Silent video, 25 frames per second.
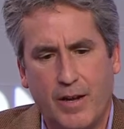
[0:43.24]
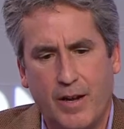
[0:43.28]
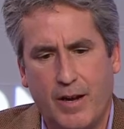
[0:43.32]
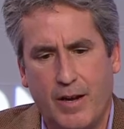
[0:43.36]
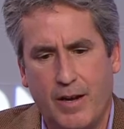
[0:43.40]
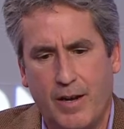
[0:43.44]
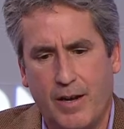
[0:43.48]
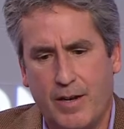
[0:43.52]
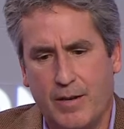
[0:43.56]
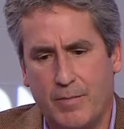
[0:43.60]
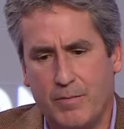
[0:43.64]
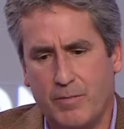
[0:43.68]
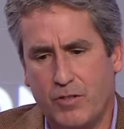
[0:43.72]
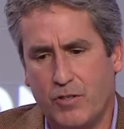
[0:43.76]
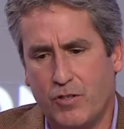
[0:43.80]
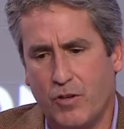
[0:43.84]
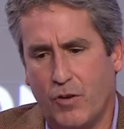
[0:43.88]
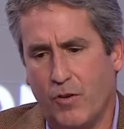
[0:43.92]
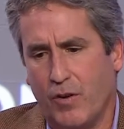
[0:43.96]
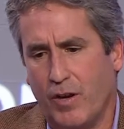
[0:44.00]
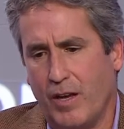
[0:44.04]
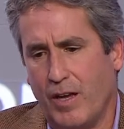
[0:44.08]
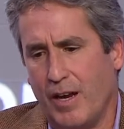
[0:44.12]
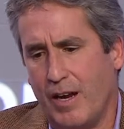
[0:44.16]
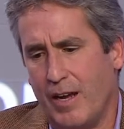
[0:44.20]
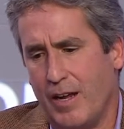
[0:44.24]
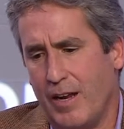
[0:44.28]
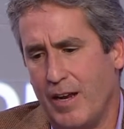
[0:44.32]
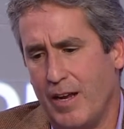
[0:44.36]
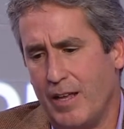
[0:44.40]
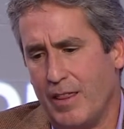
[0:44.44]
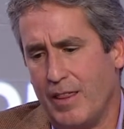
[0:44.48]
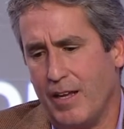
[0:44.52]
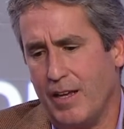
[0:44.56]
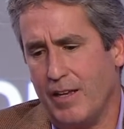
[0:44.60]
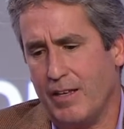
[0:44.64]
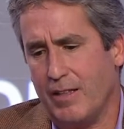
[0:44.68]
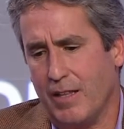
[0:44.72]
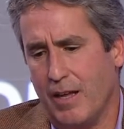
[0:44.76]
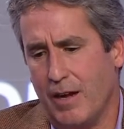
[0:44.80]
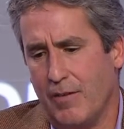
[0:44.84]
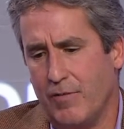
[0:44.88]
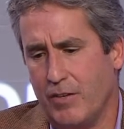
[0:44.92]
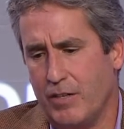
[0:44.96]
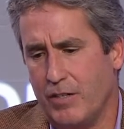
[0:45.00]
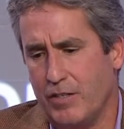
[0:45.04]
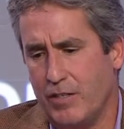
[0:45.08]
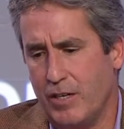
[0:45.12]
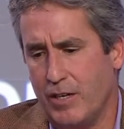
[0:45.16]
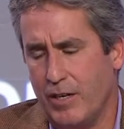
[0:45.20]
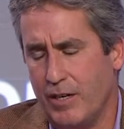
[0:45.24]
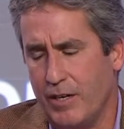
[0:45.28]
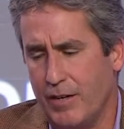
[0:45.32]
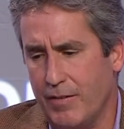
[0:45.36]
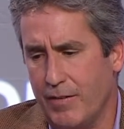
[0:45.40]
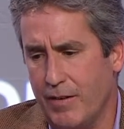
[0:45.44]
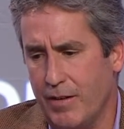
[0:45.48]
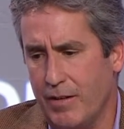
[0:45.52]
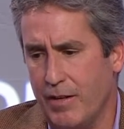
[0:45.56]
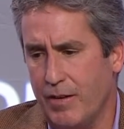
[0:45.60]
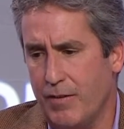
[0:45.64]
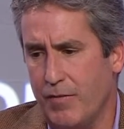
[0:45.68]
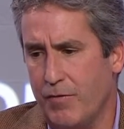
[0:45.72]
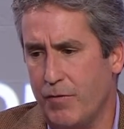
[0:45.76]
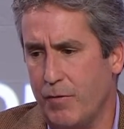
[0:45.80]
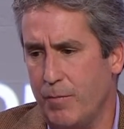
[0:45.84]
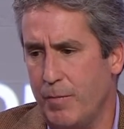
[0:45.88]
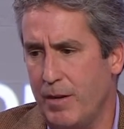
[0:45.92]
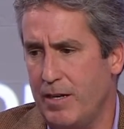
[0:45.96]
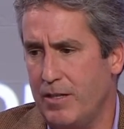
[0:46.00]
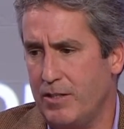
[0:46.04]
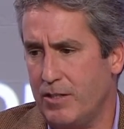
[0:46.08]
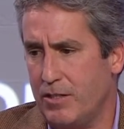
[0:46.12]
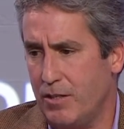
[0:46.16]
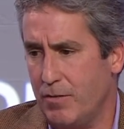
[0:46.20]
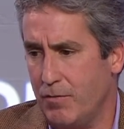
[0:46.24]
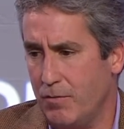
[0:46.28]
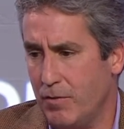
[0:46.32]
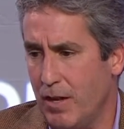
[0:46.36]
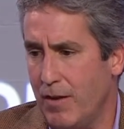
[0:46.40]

Um, so, and, and I think leveraging the information,